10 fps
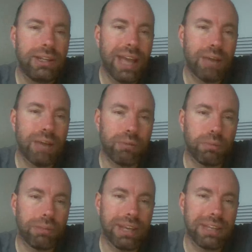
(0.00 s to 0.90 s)
And we
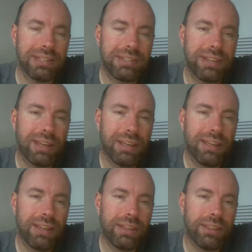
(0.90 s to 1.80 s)
replace
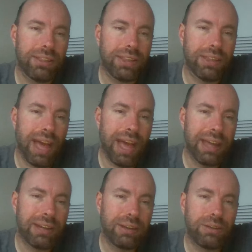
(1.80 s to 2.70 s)
that